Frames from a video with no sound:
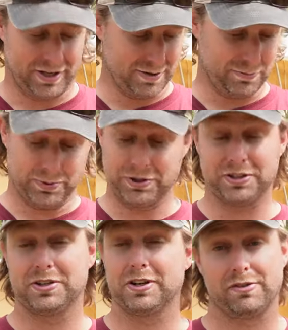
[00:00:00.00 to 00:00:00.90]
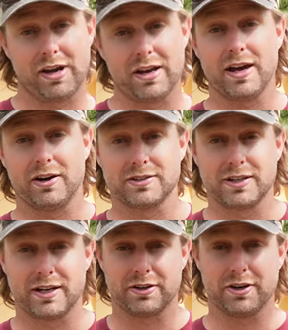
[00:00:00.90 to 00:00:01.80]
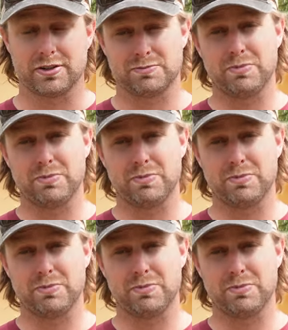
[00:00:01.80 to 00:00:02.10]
I'm pretty dirty right now, it's kind of gross,